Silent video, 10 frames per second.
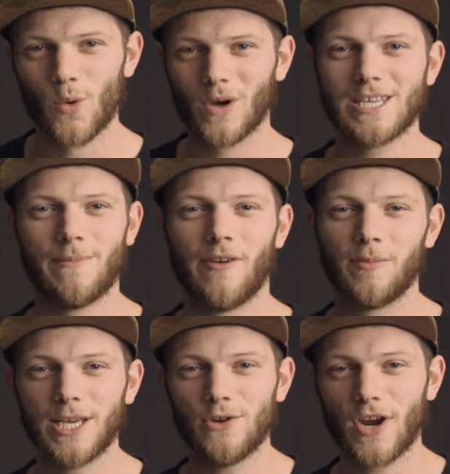What's up
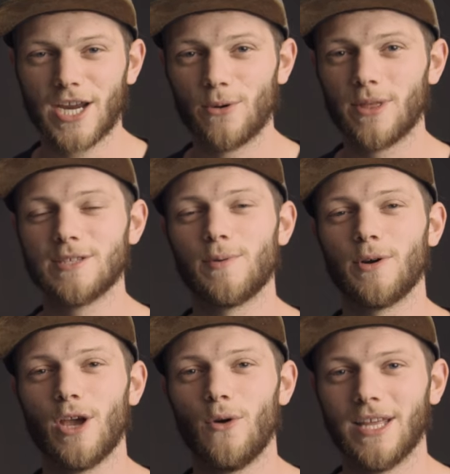everybody, Greg here with
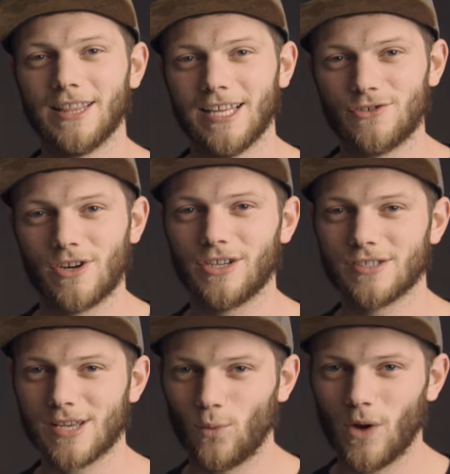LensProToGo and Lens
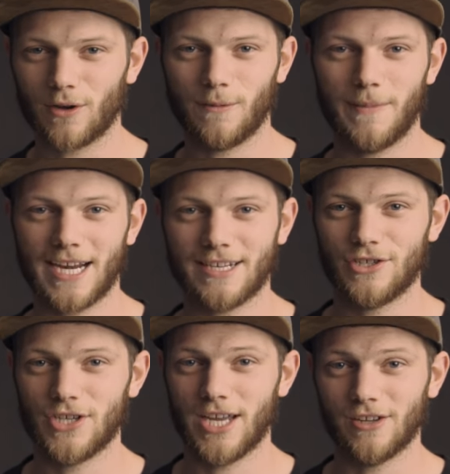Rentals and welcome back to the
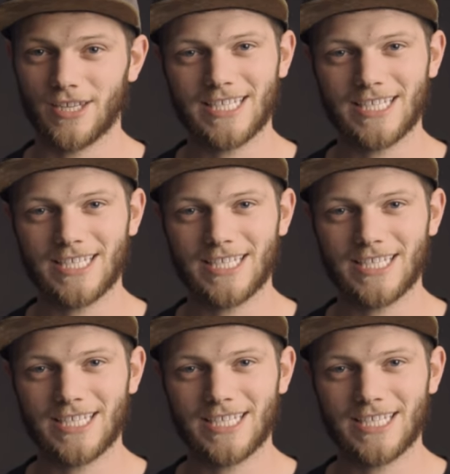channel.